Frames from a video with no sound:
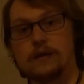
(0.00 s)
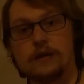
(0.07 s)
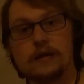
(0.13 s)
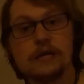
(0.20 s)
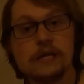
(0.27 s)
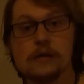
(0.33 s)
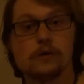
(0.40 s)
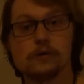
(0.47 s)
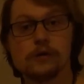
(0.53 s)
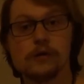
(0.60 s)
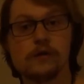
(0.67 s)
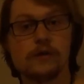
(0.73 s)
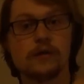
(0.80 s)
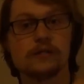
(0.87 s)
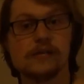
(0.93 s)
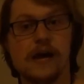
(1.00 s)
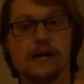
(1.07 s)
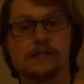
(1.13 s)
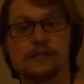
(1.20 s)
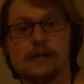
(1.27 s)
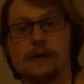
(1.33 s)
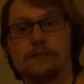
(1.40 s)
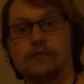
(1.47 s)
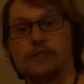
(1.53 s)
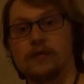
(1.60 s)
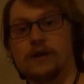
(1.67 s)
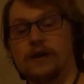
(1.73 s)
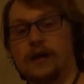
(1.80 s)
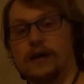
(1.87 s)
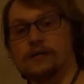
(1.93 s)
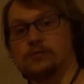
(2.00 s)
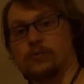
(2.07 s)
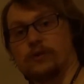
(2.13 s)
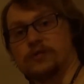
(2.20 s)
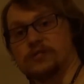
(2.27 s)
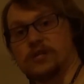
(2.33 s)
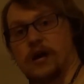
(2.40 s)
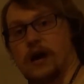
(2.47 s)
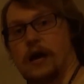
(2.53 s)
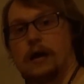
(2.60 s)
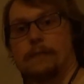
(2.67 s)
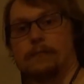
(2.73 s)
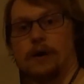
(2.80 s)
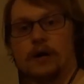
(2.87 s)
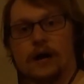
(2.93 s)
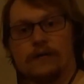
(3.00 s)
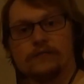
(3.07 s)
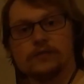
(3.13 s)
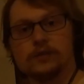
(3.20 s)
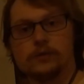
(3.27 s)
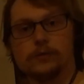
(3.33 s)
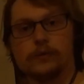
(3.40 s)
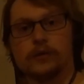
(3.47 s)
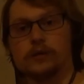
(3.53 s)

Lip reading: nearly the exact same thing as with sine, but obviously with a